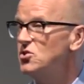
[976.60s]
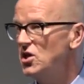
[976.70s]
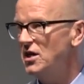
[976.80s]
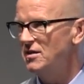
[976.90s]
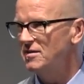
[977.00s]

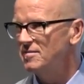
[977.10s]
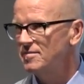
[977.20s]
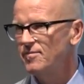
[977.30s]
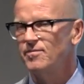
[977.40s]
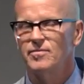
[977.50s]
machine
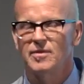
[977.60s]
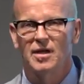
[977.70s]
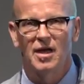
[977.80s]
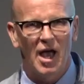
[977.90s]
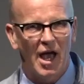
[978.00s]

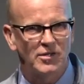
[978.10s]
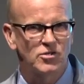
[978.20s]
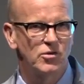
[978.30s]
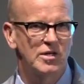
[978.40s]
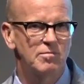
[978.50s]
and
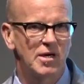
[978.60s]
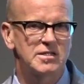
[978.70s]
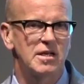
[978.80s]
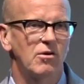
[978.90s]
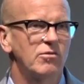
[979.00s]
do it
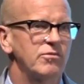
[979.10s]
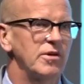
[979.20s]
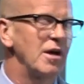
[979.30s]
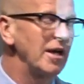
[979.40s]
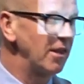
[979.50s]
myself?
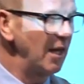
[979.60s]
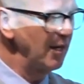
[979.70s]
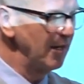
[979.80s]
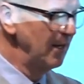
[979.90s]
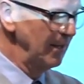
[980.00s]
And I
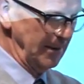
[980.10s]
think